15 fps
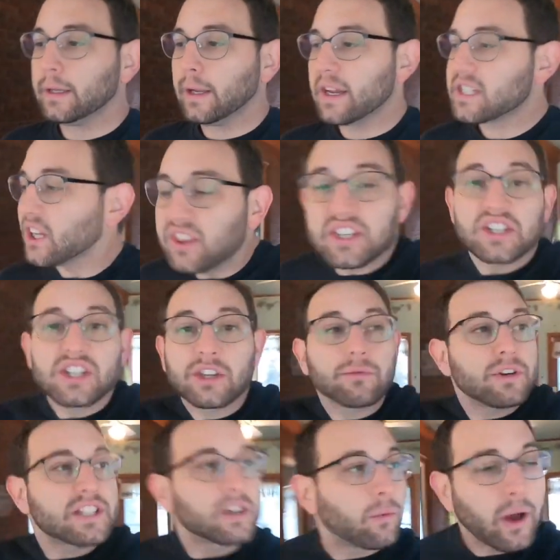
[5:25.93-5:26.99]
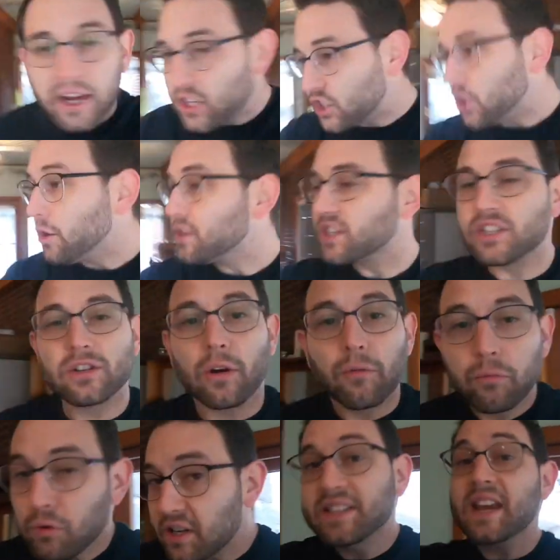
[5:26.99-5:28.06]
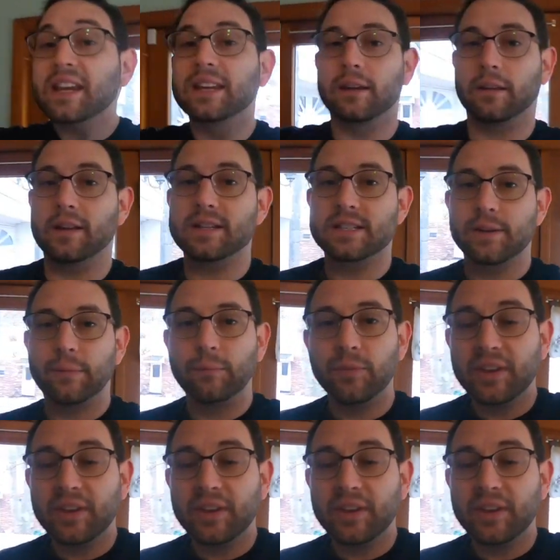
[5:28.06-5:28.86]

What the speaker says: I said, this is the reason why insurances are ridiculous.